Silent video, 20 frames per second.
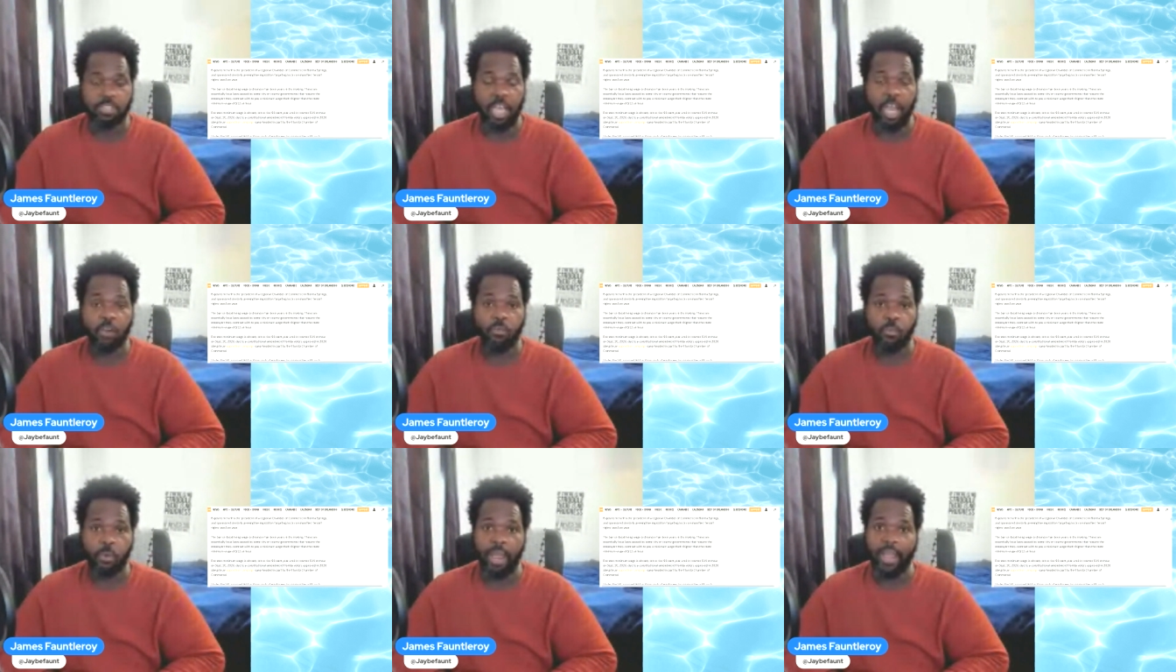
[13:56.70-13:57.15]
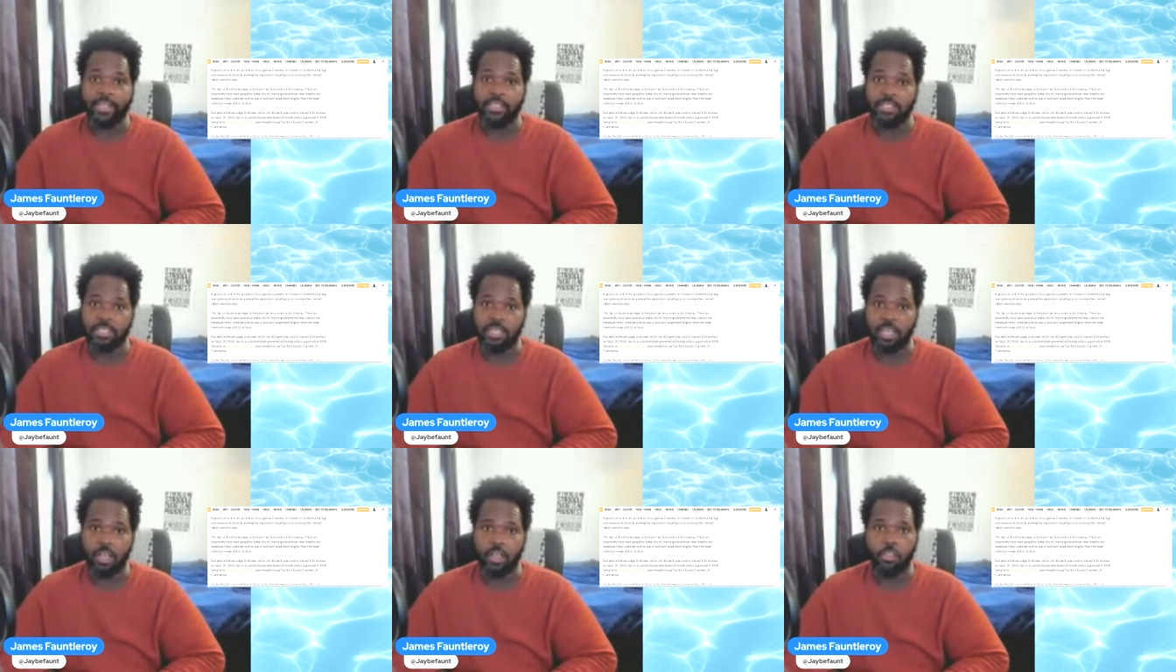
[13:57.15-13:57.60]

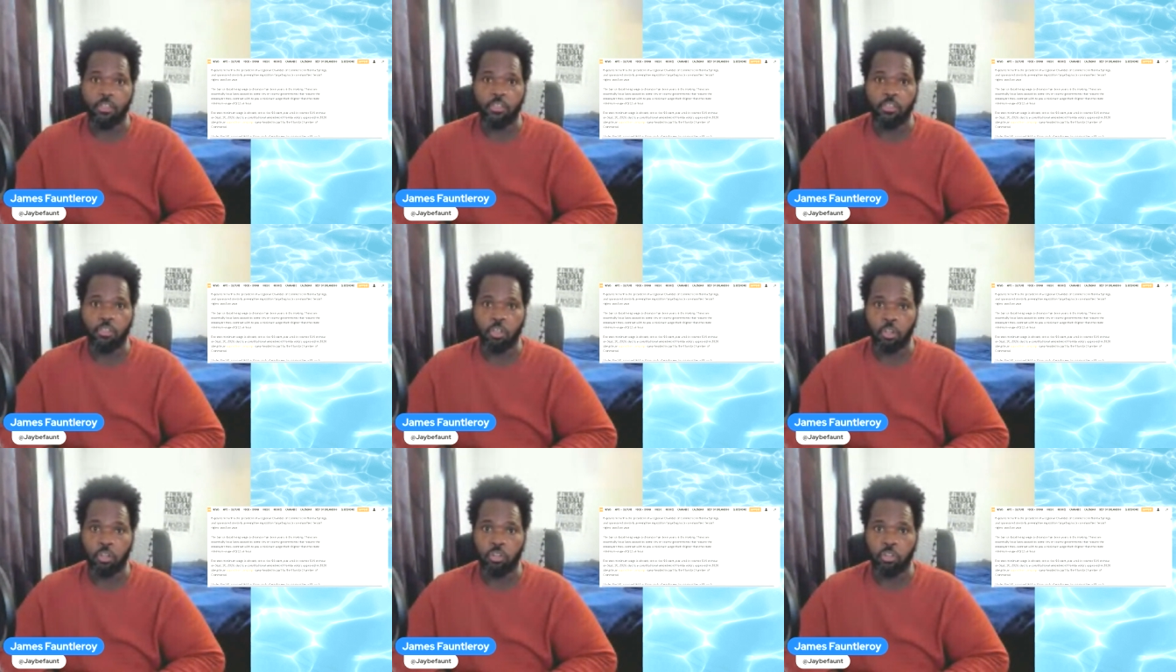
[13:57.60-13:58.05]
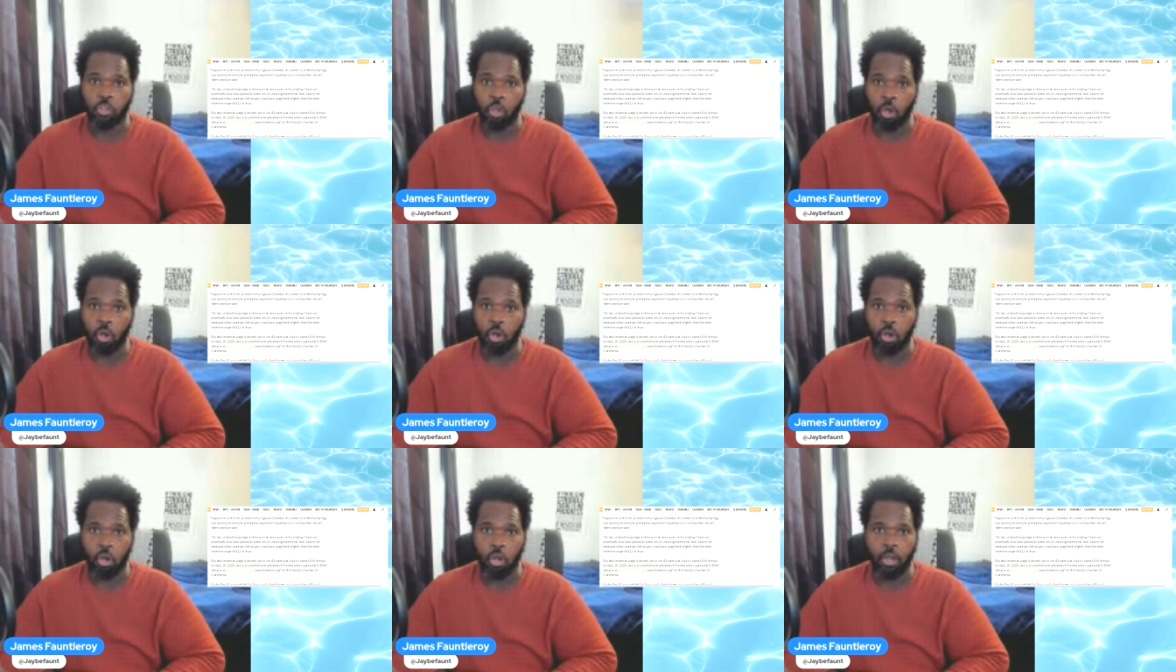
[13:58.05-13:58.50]
direct the
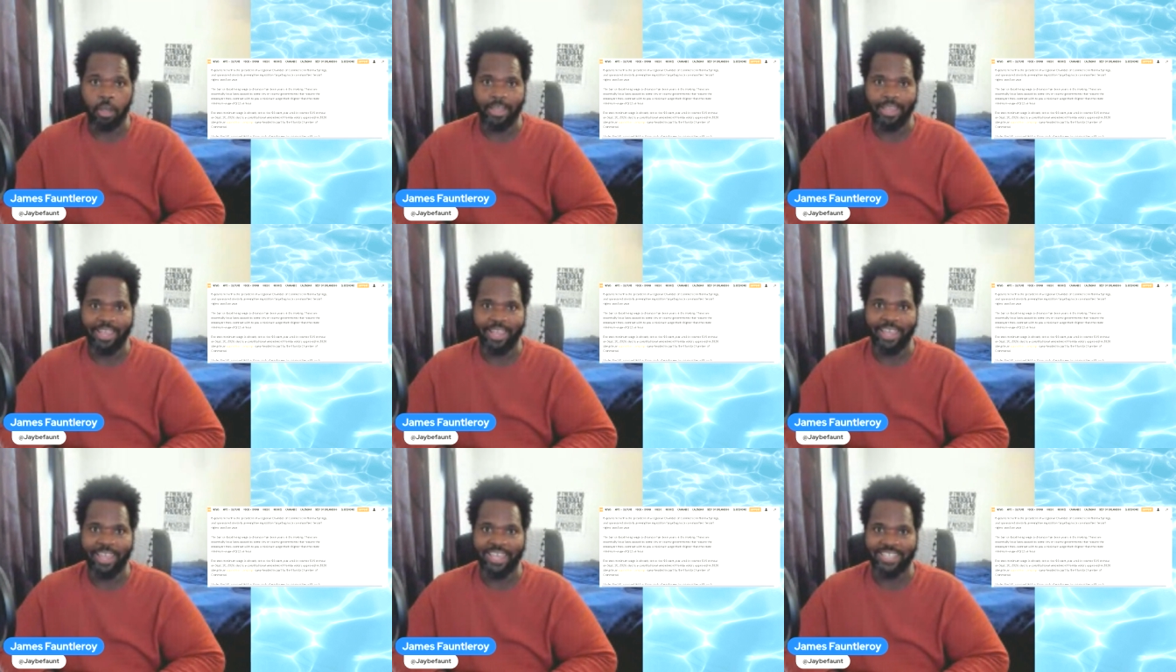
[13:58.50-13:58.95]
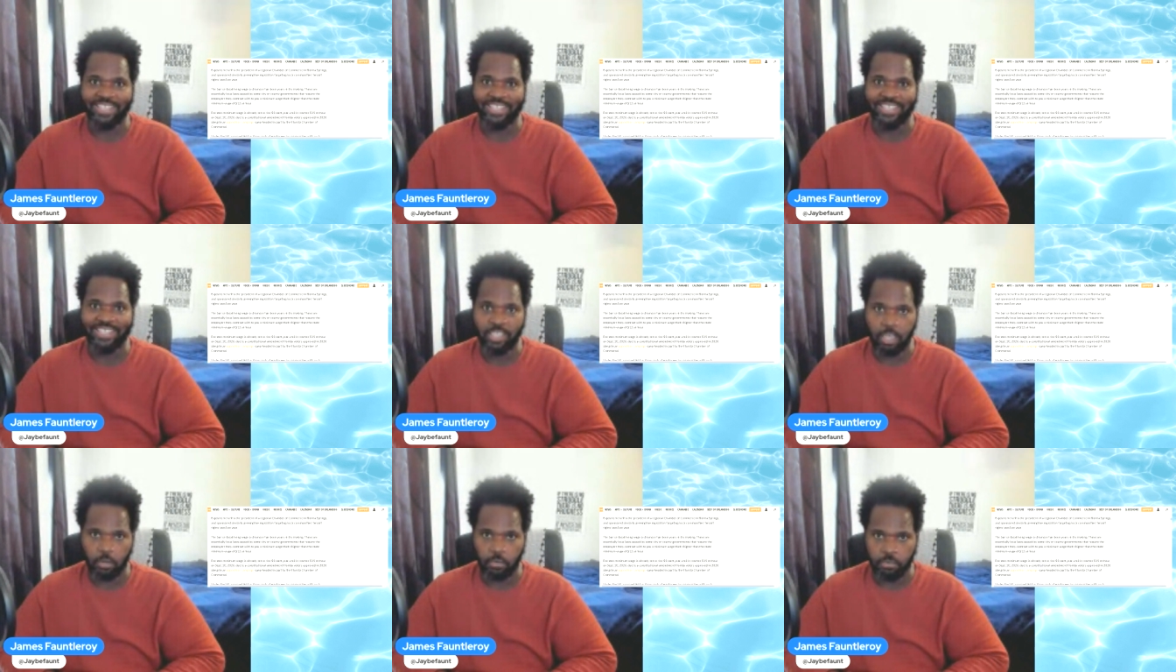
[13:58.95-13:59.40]
law
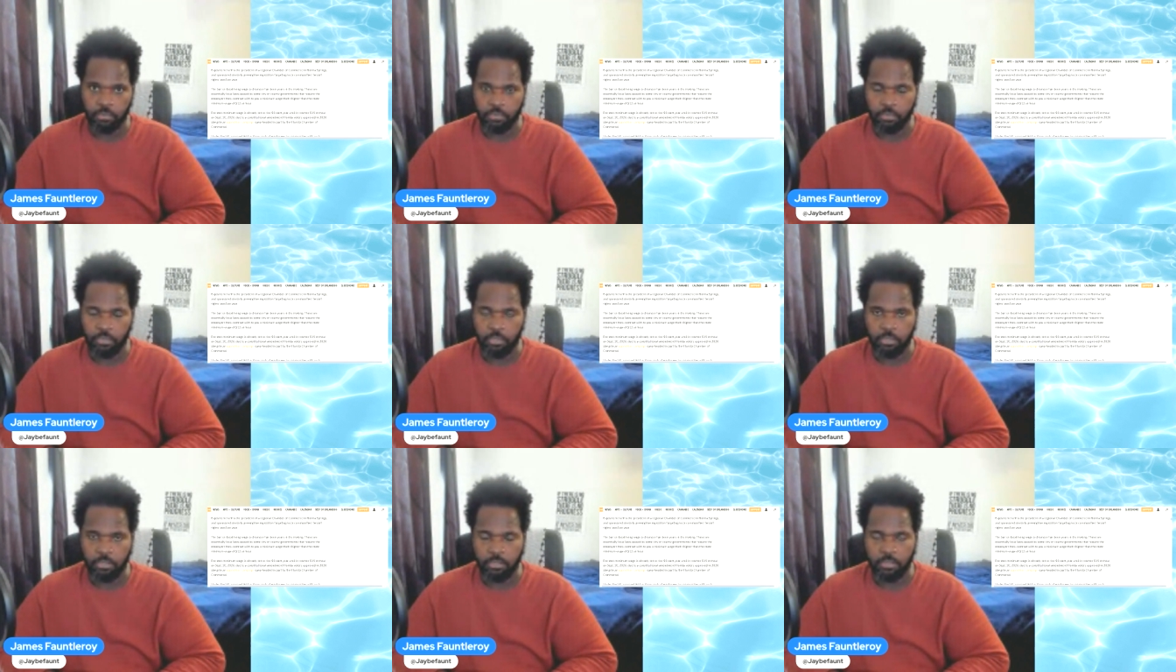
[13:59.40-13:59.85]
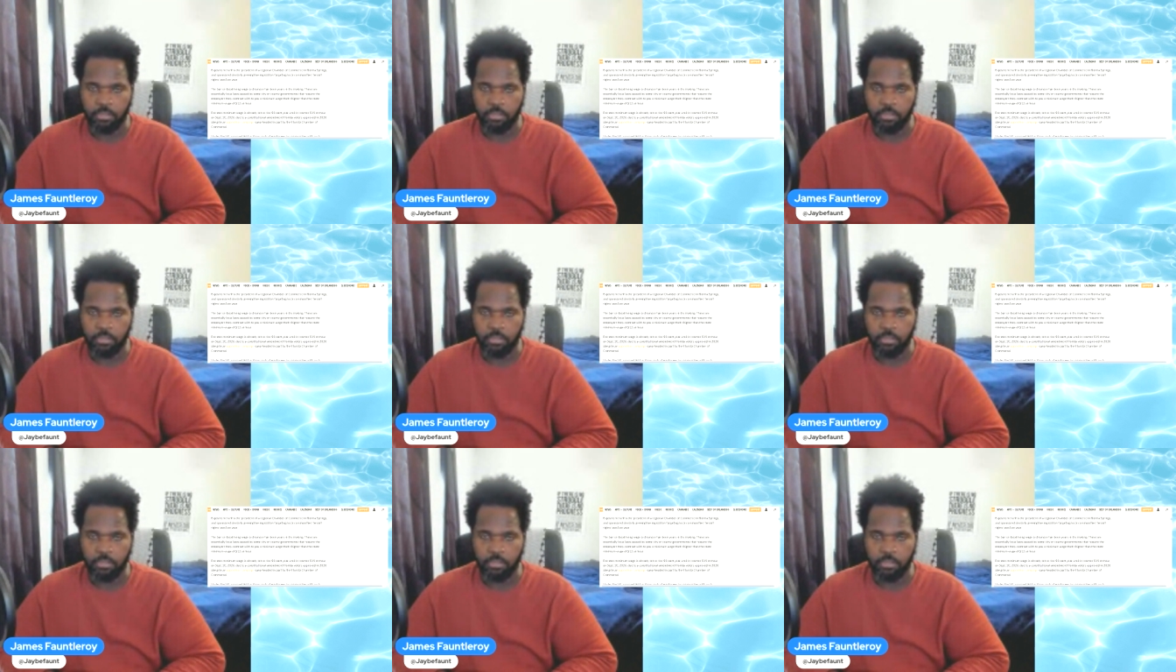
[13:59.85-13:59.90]
itself.